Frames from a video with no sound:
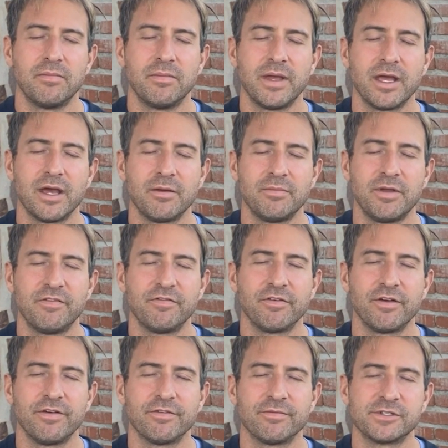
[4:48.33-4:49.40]
May I be
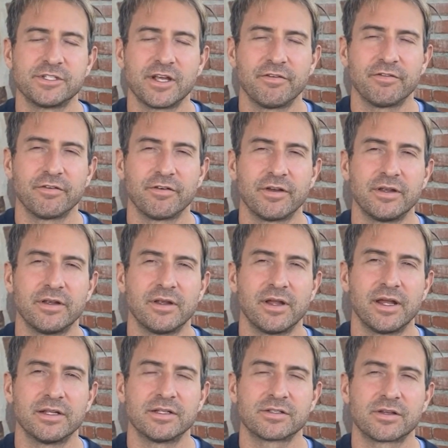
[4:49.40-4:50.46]
free from suffering
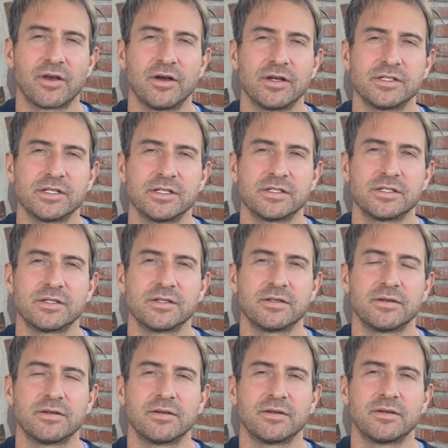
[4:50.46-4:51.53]
and its causes.
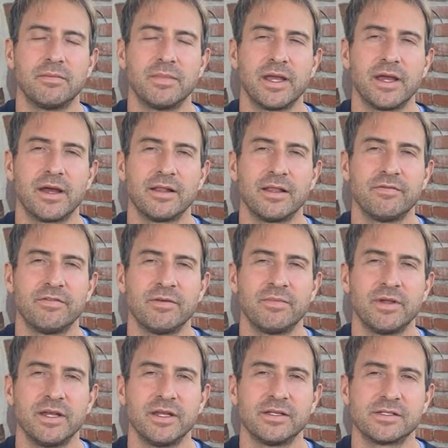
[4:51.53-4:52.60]
May I live in
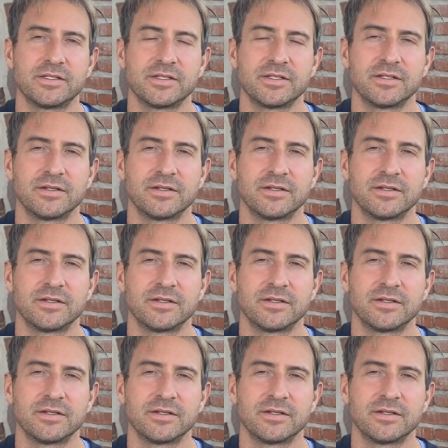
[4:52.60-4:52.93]
peace.